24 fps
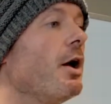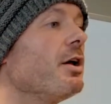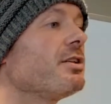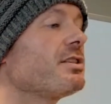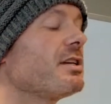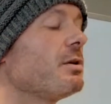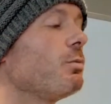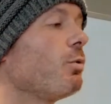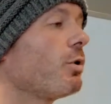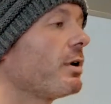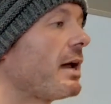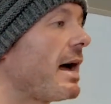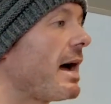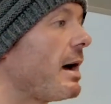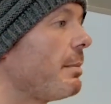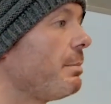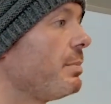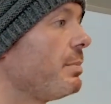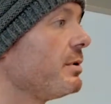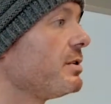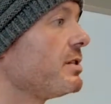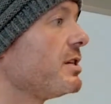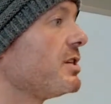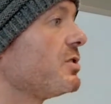See, what
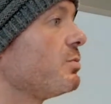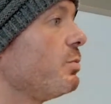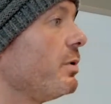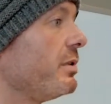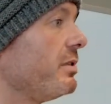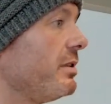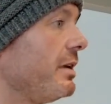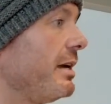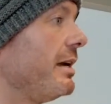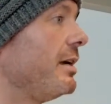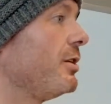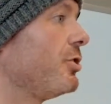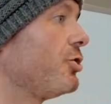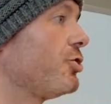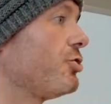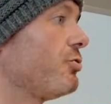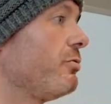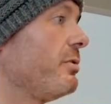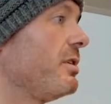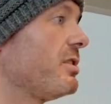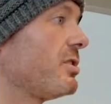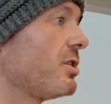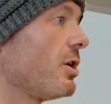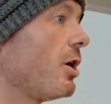happens is with the
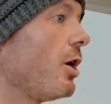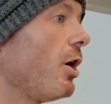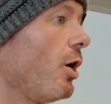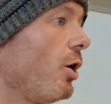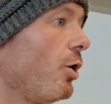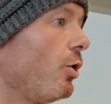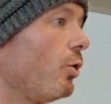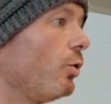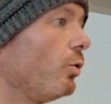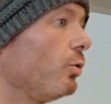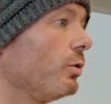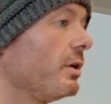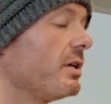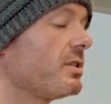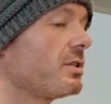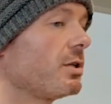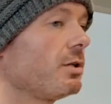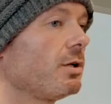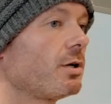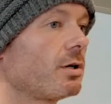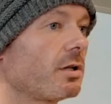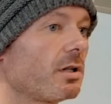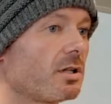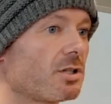industry as a whole is a
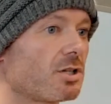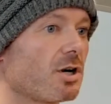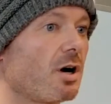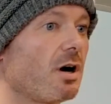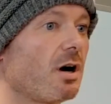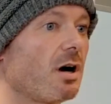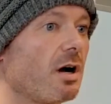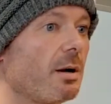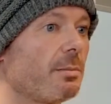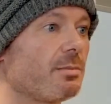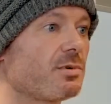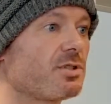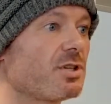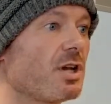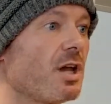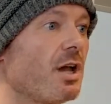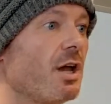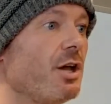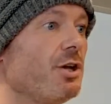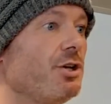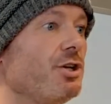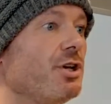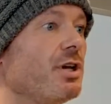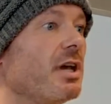lot of the times
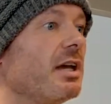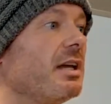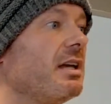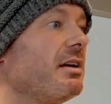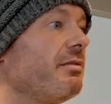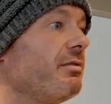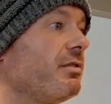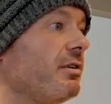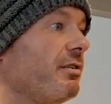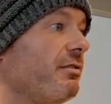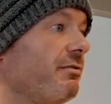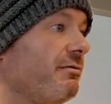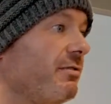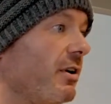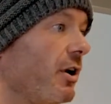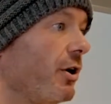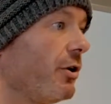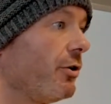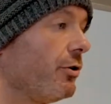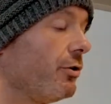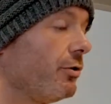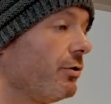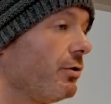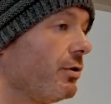you get given a
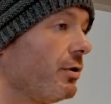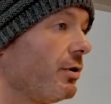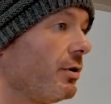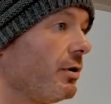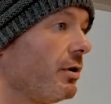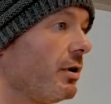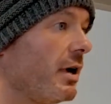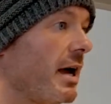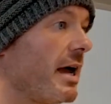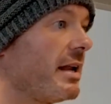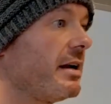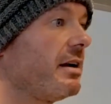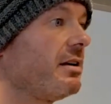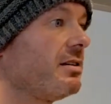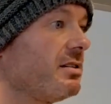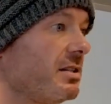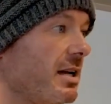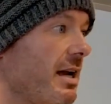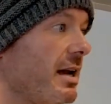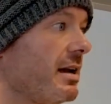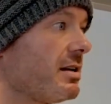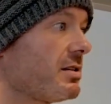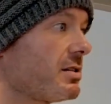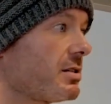phone and a
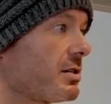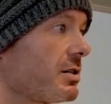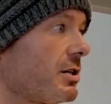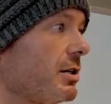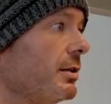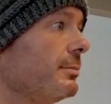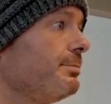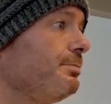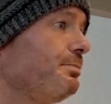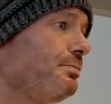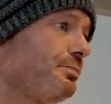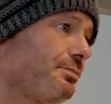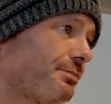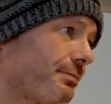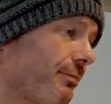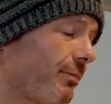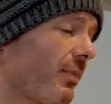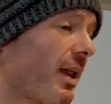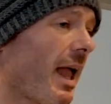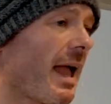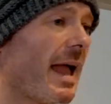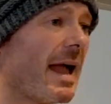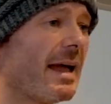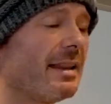desk,
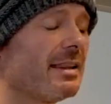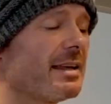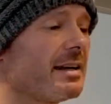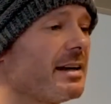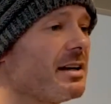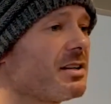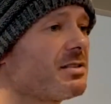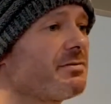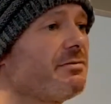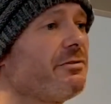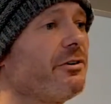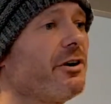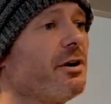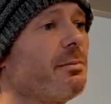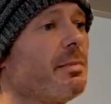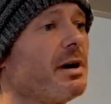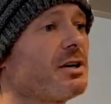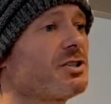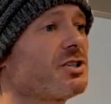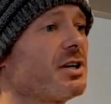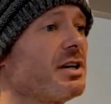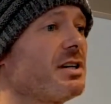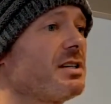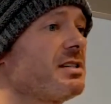and then it's very
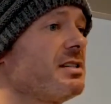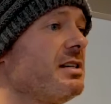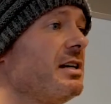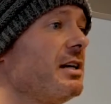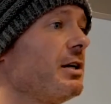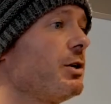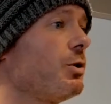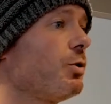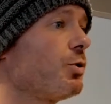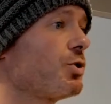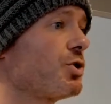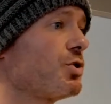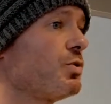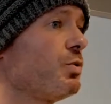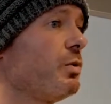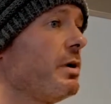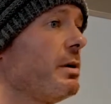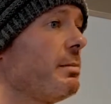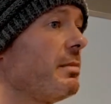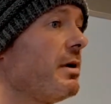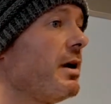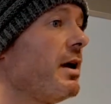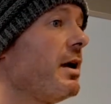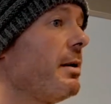much a sink or
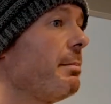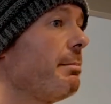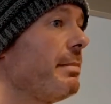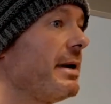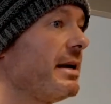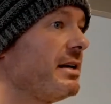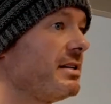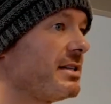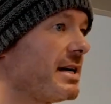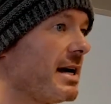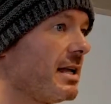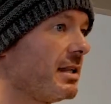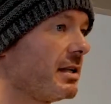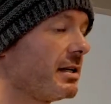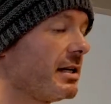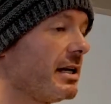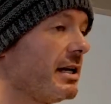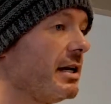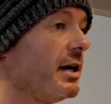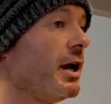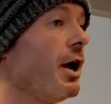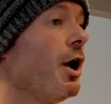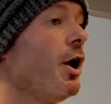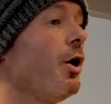swim
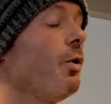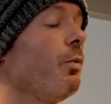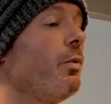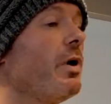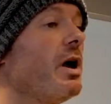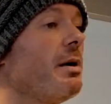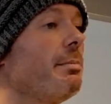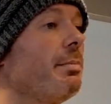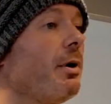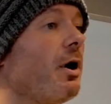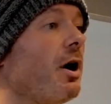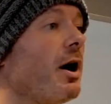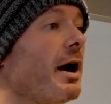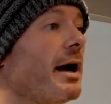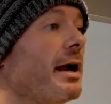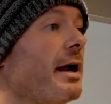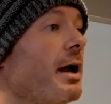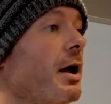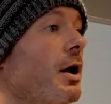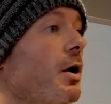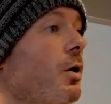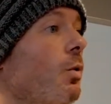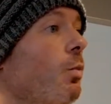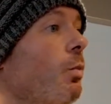mentality, whereby
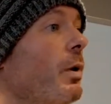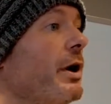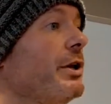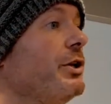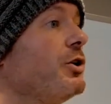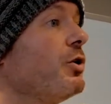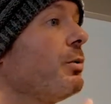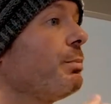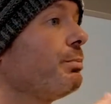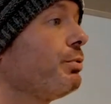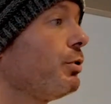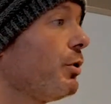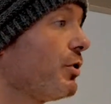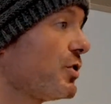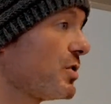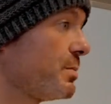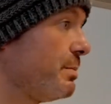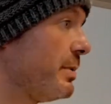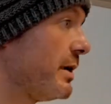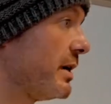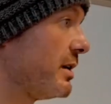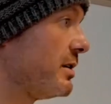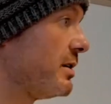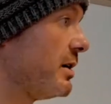when you're
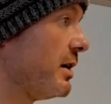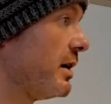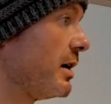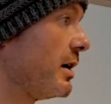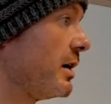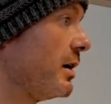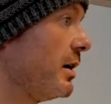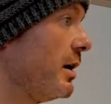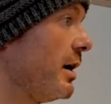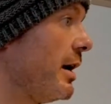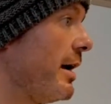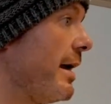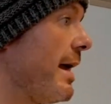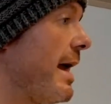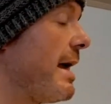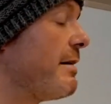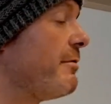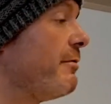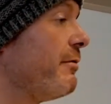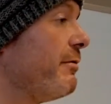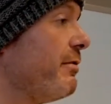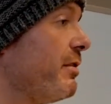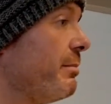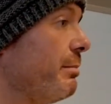prospecting,
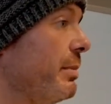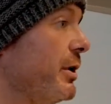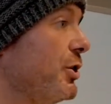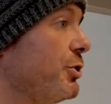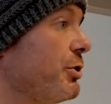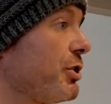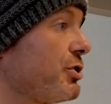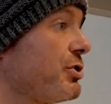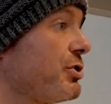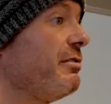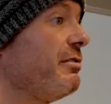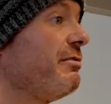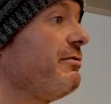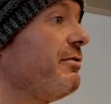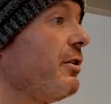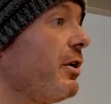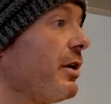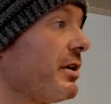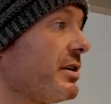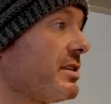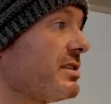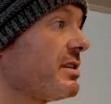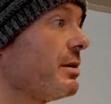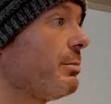heaven forbid you
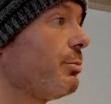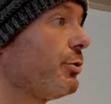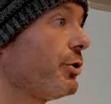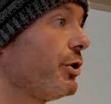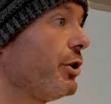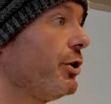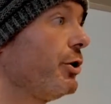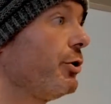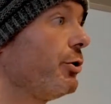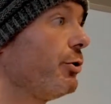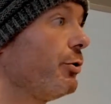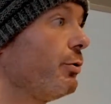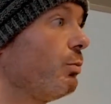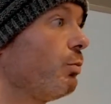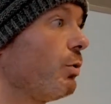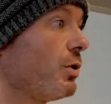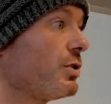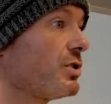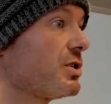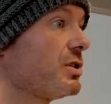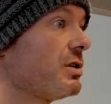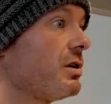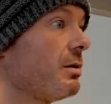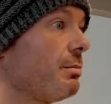find somebody who
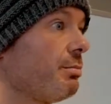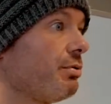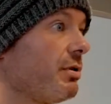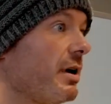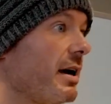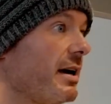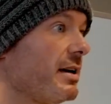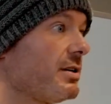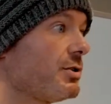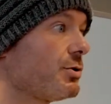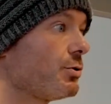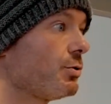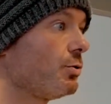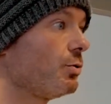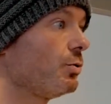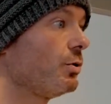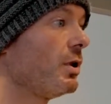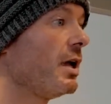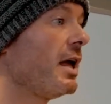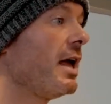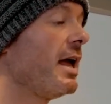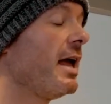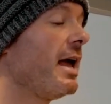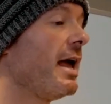wants an
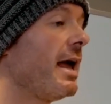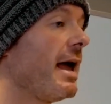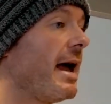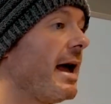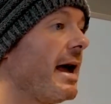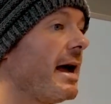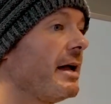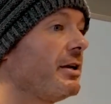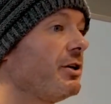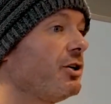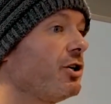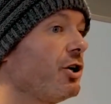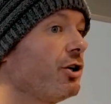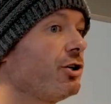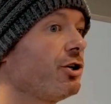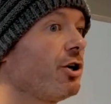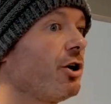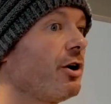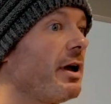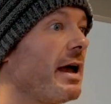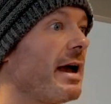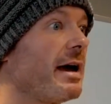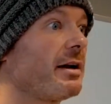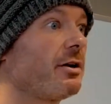appraisal and you don't
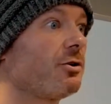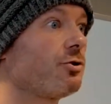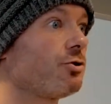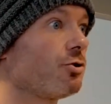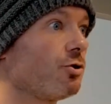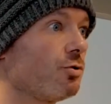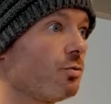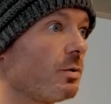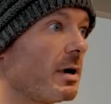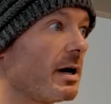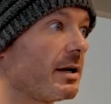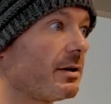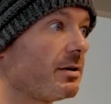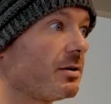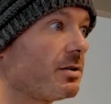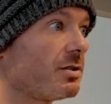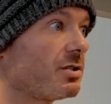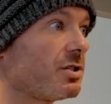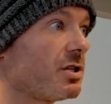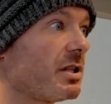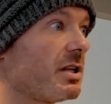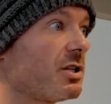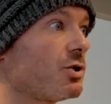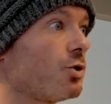know how to do one.
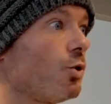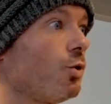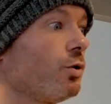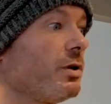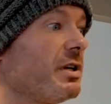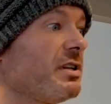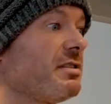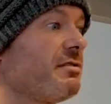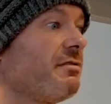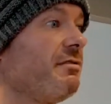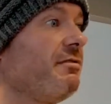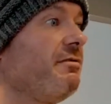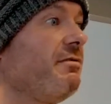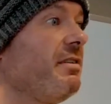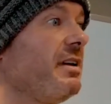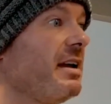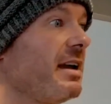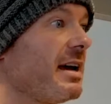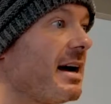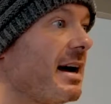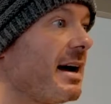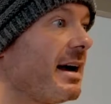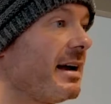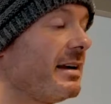So there's all this
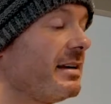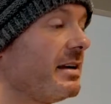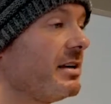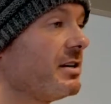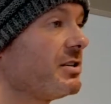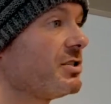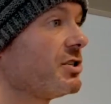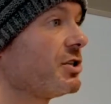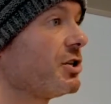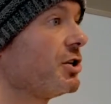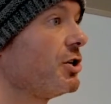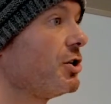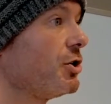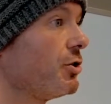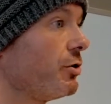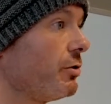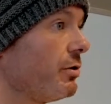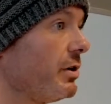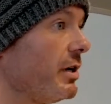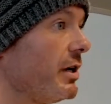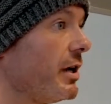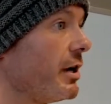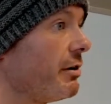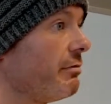fear and
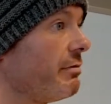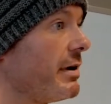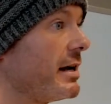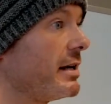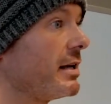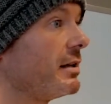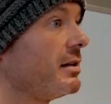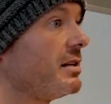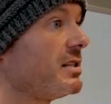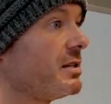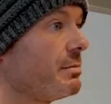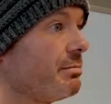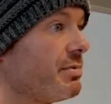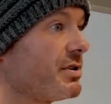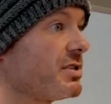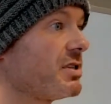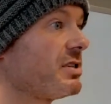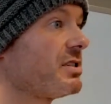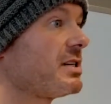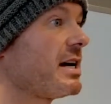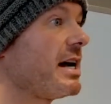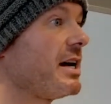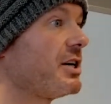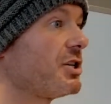insecurity around the listing
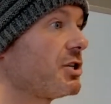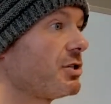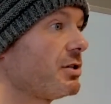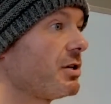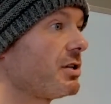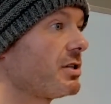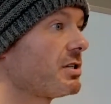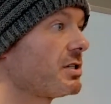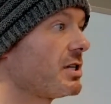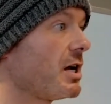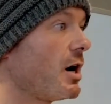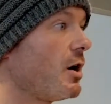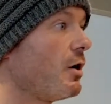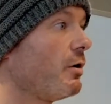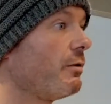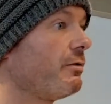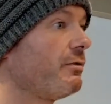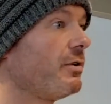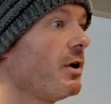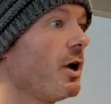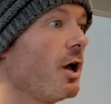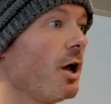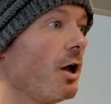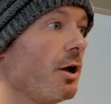presentation
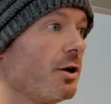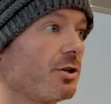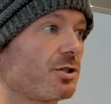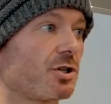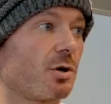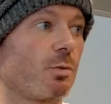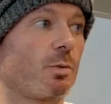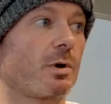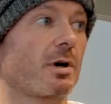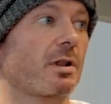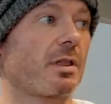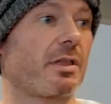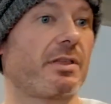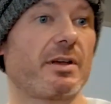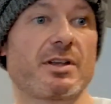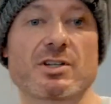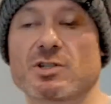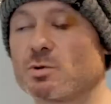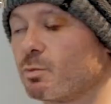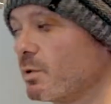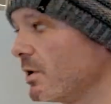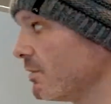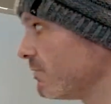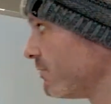itself. So one of the things
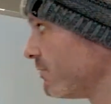that we